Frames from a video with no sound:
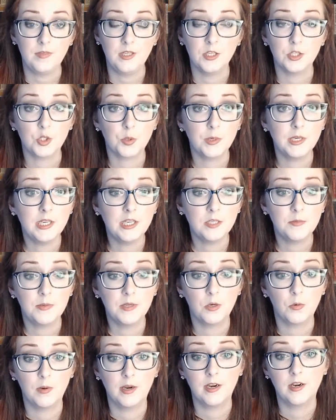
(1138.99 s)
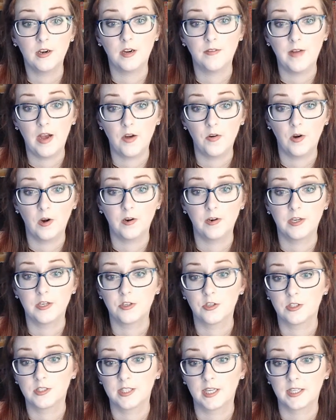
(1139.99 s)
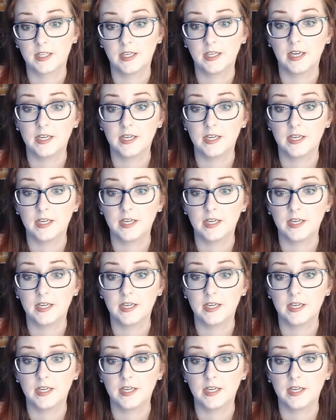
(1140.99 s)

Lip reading: So we need to be aware how our intersecting